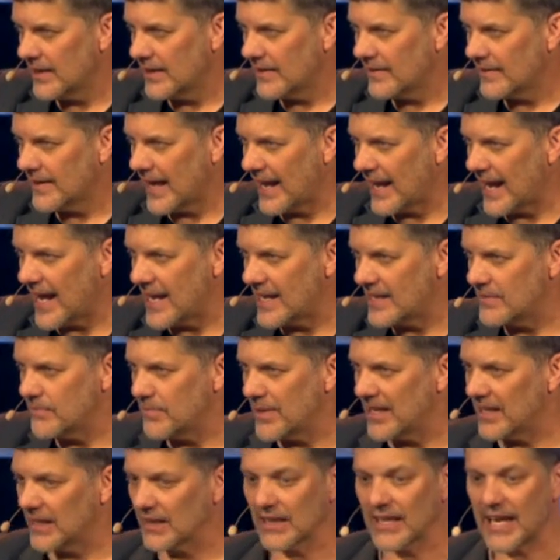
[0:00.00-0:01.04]
that had
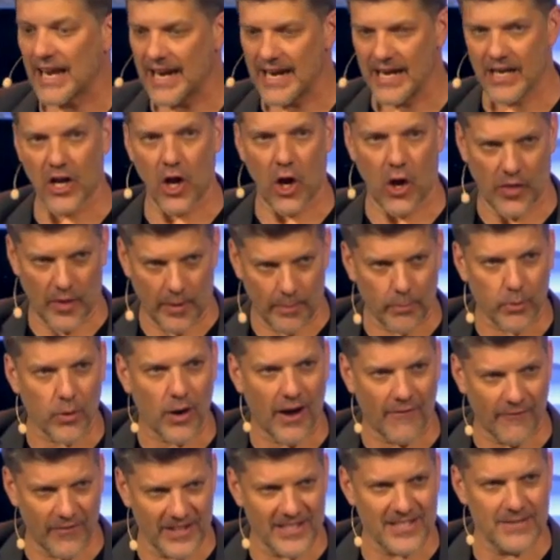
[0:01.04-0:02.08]
been laid on the
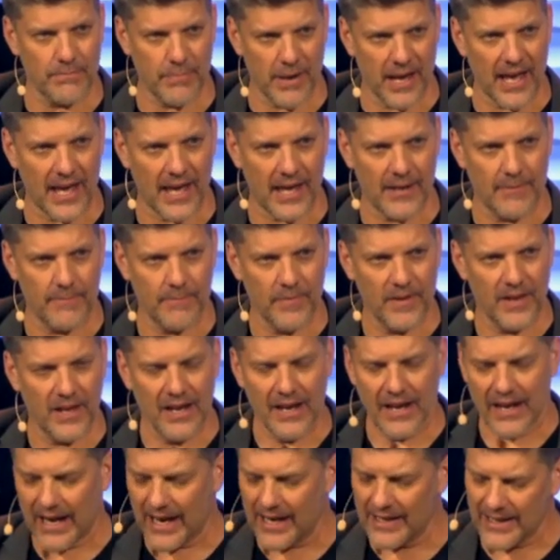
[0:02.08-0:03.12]
prophet's bed.
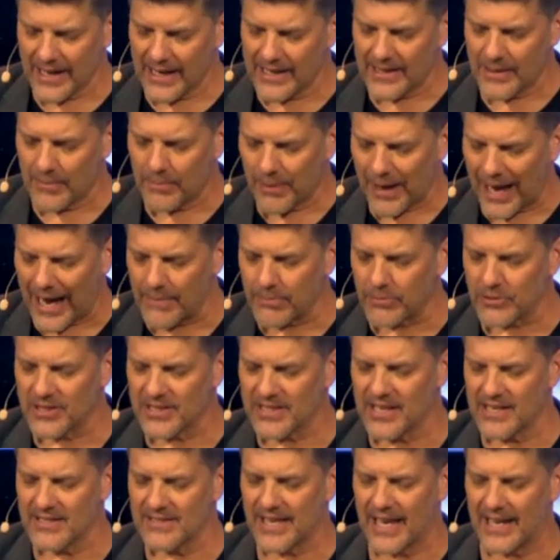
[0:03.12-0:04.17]
And the Bible
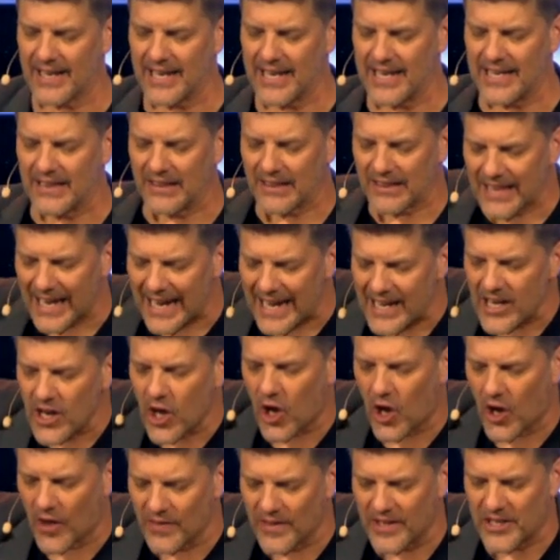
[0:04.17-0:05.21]
says that he laid
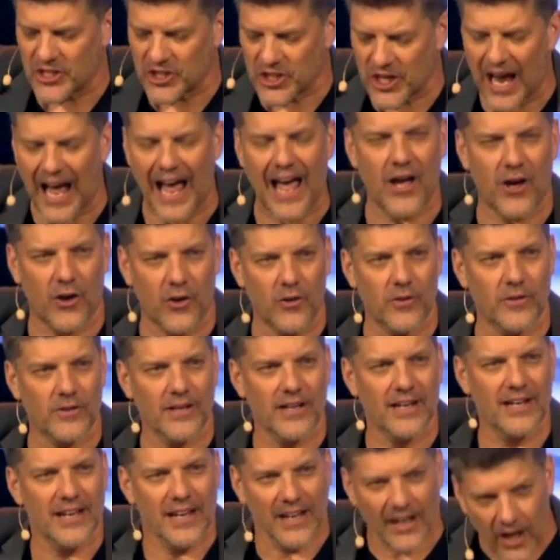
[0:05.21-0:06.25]
on the child,
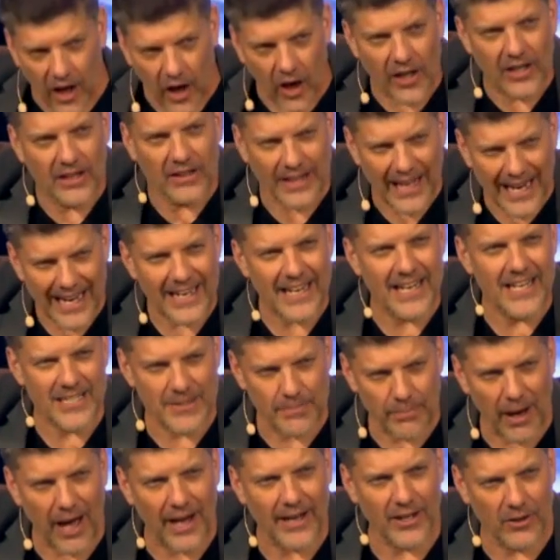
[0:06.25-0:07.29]
laid his
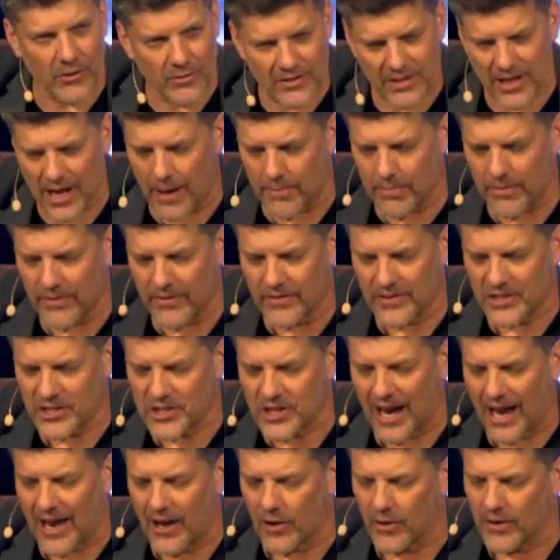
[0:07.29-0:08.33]
body on top of the
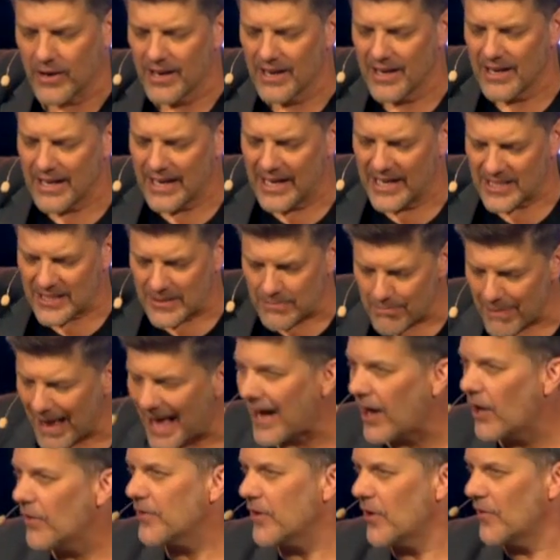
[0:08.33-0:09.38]
child, his
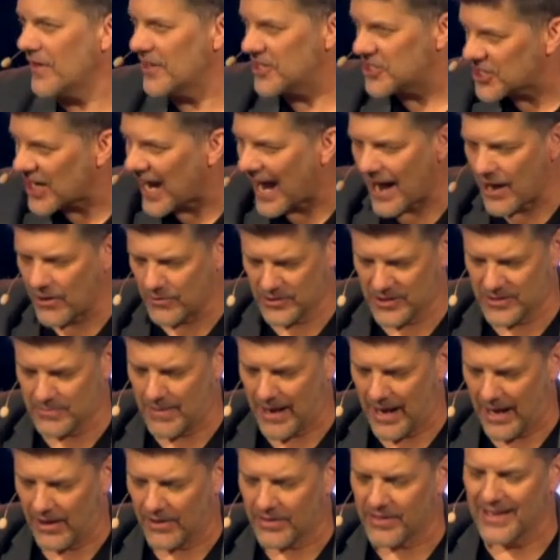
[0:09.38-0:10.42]
mouth on the child's
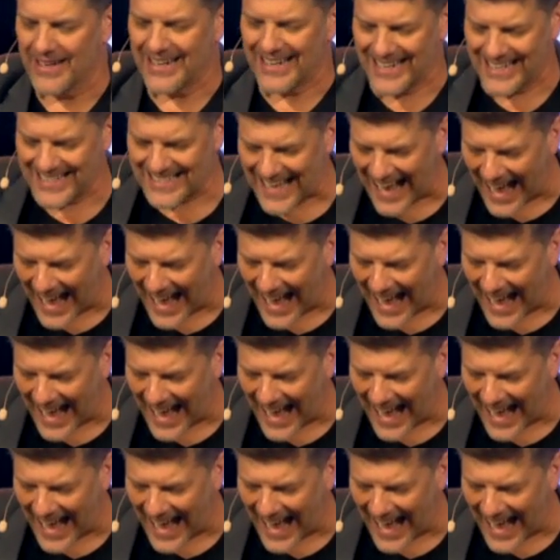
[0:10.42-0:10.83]
mouth, his